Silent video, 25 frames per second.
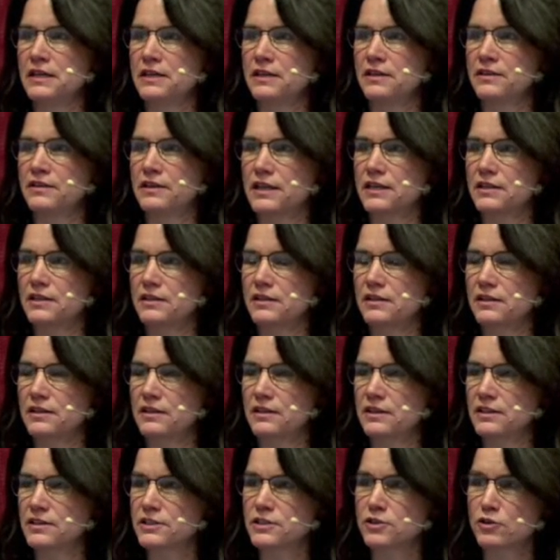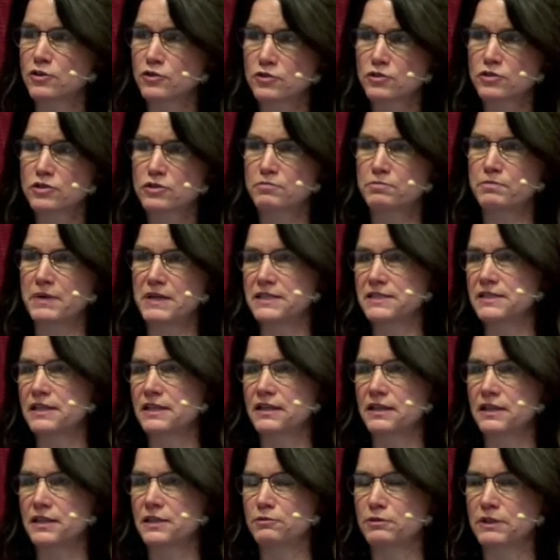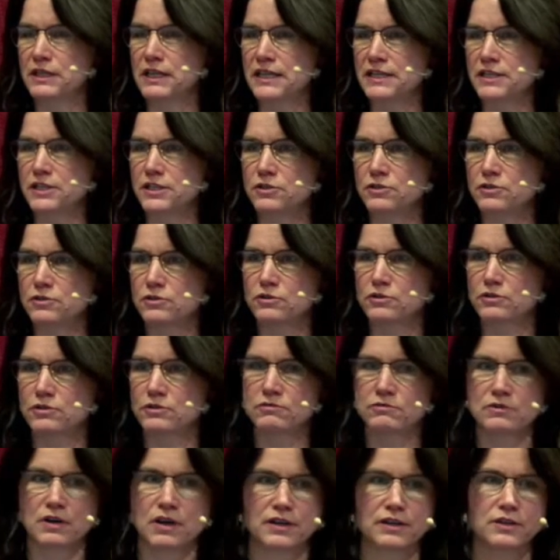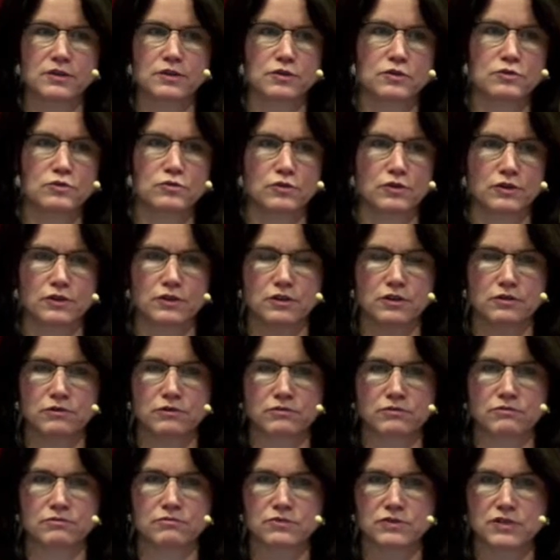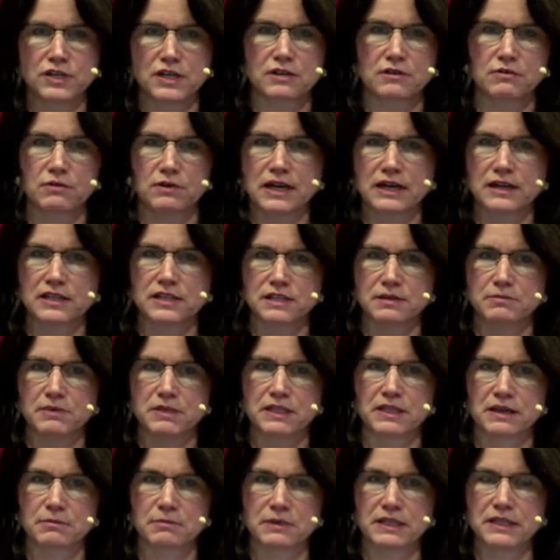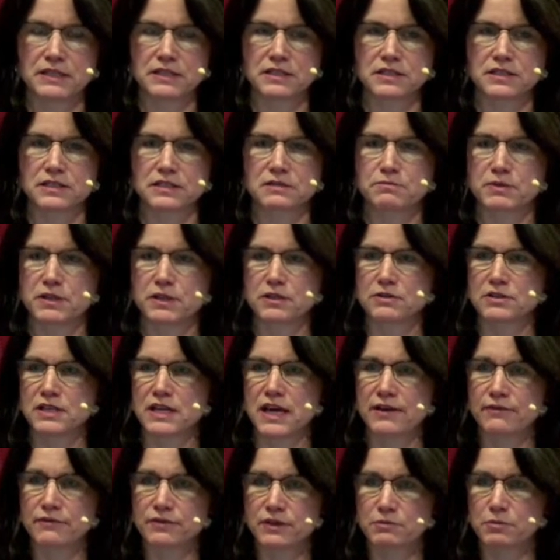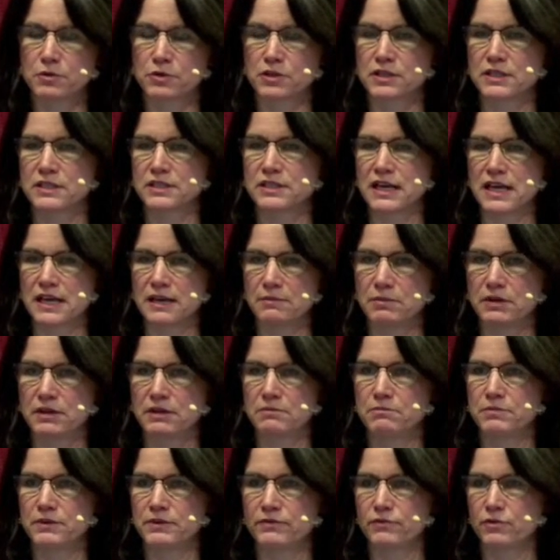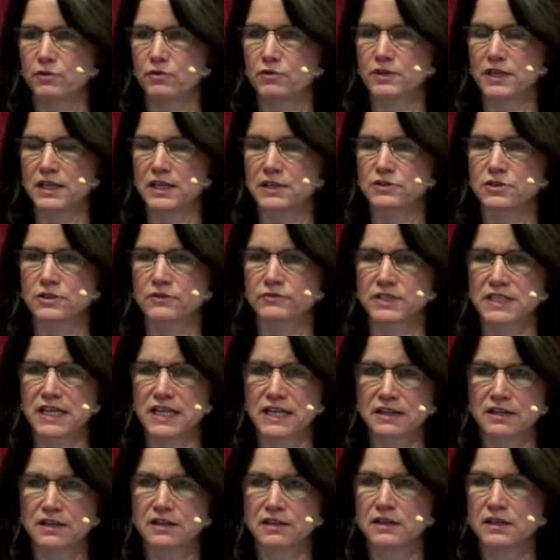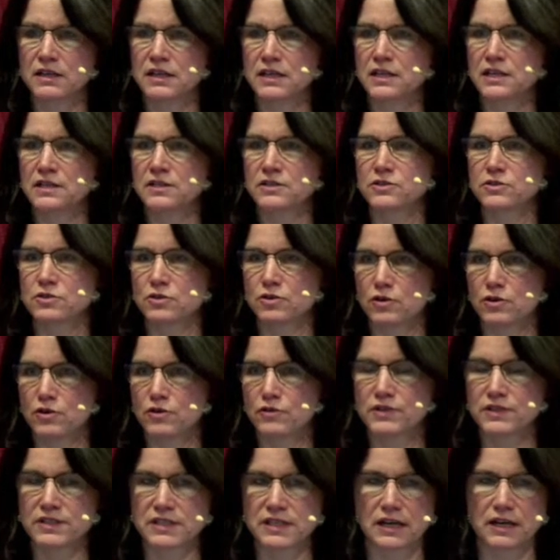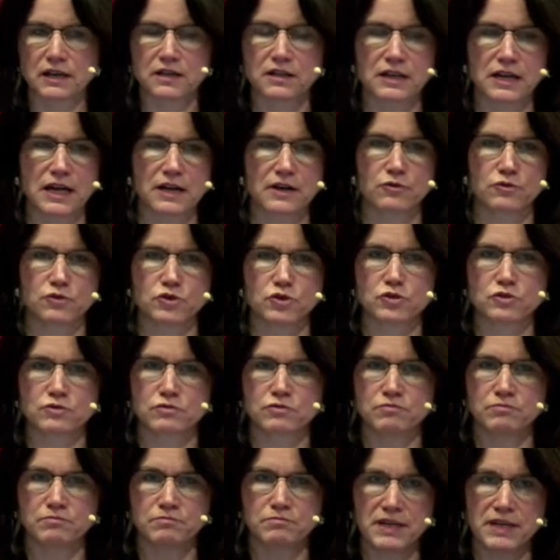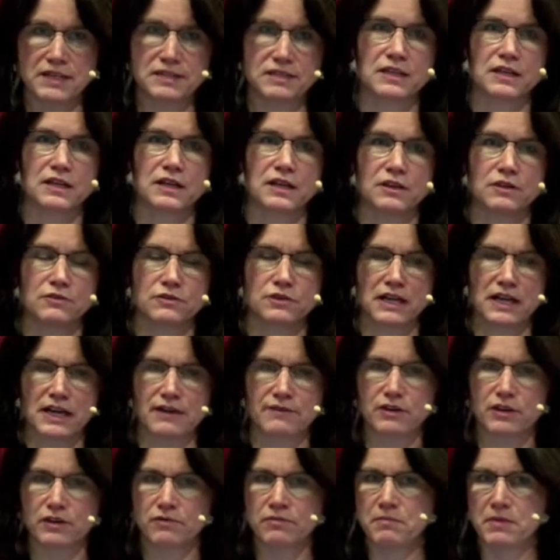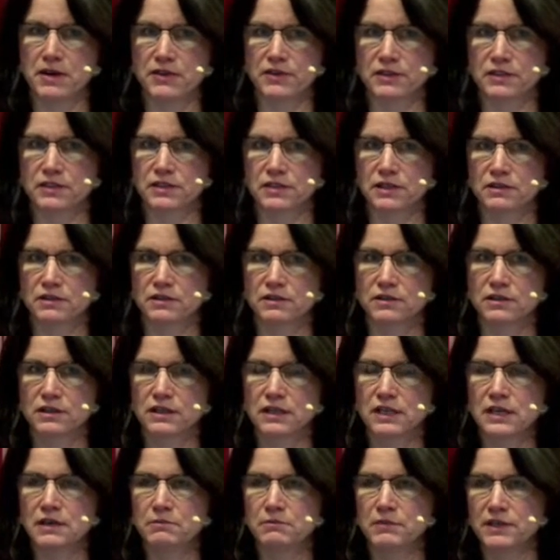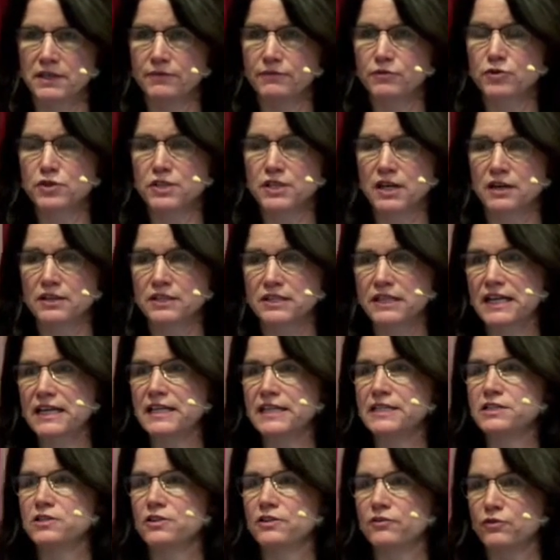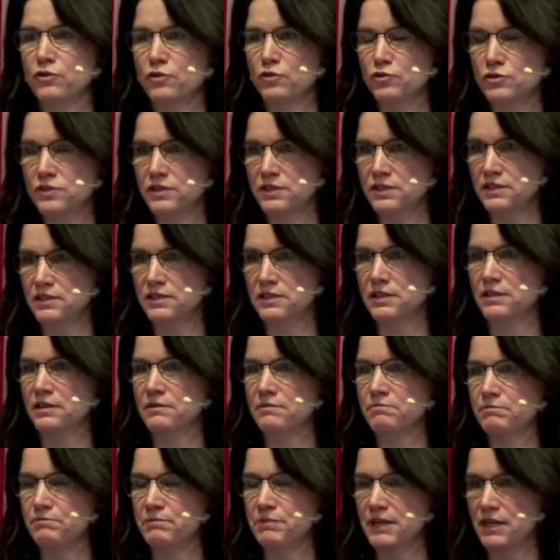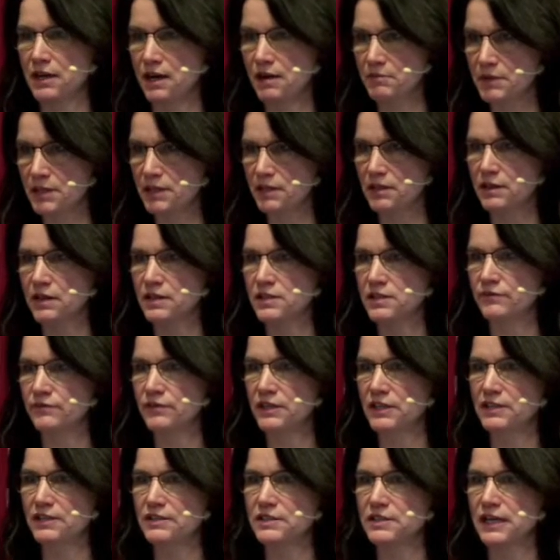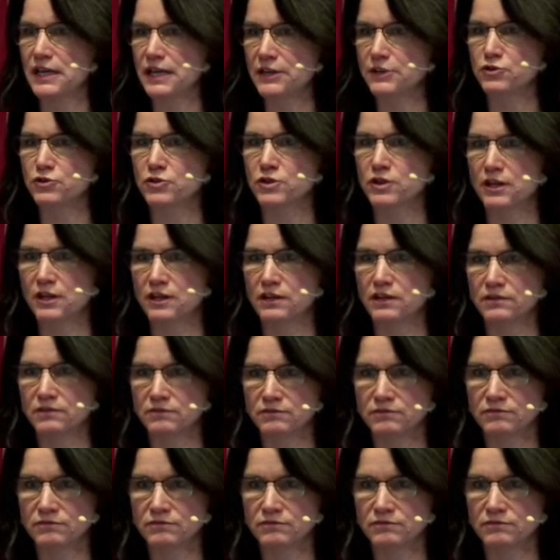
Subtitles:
then it's not basically related to your IQ or your general academic abilities, because everybody is able before the age of 10 to learn the second language basically on the level of mother tongue. But if you start late, of course, it's becoming a kind of intellectual